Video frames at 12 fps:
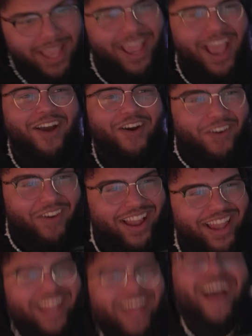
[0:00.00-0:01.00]
Yeah,
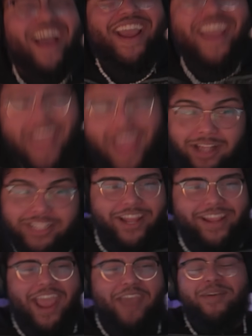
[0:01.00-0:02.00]
it was a
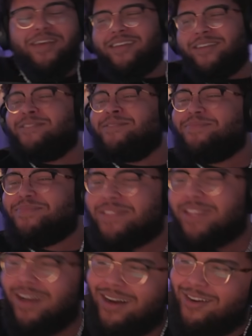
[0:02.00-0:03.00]
good game.
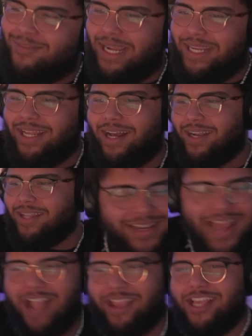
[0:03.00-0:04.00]
Oh my god.
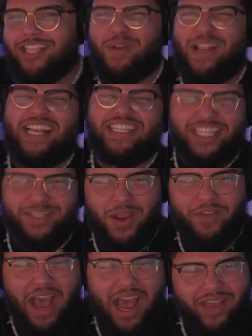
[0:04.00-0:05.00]
Nah, okay, it's more like a
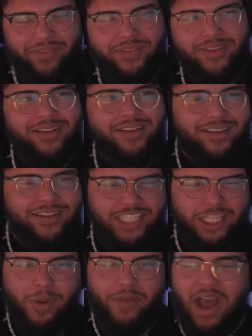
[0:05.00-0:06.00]
6.5.
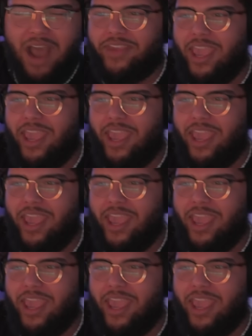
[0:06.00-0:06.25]
6.5